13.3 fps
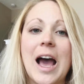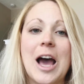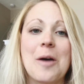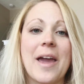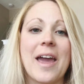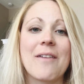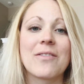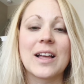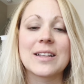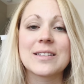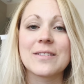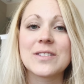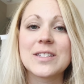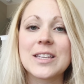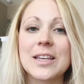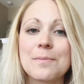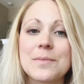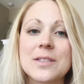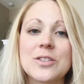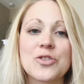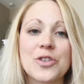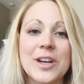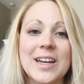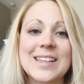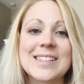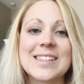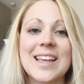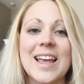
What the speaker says: I have lots of tips, tricks,